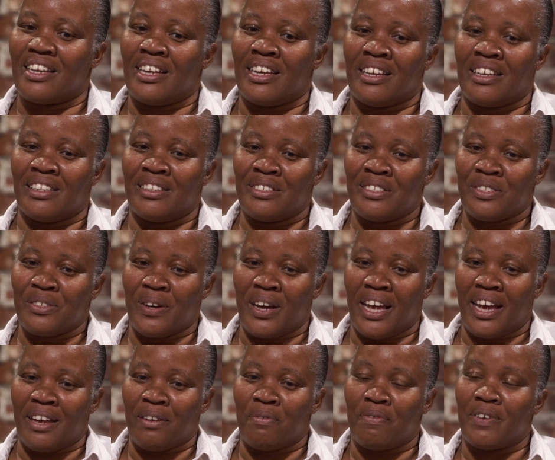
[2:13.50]
And so I
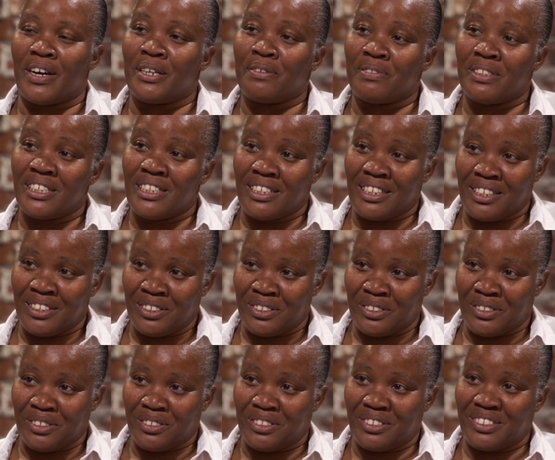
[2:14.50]
had 5
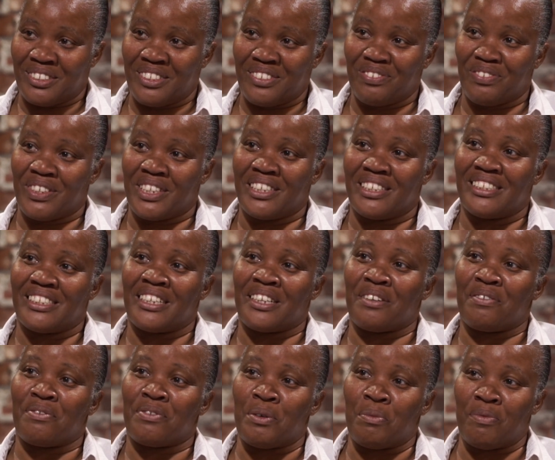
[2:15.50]
teenagers ranging
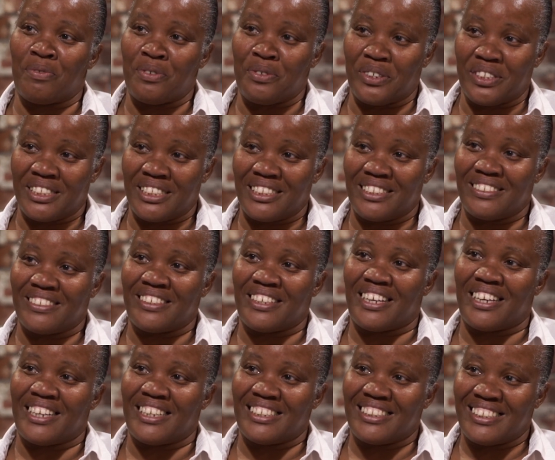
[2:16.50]
from 14
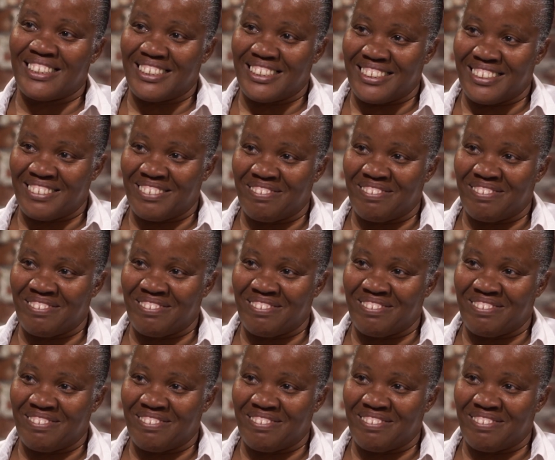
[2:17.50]
to 18.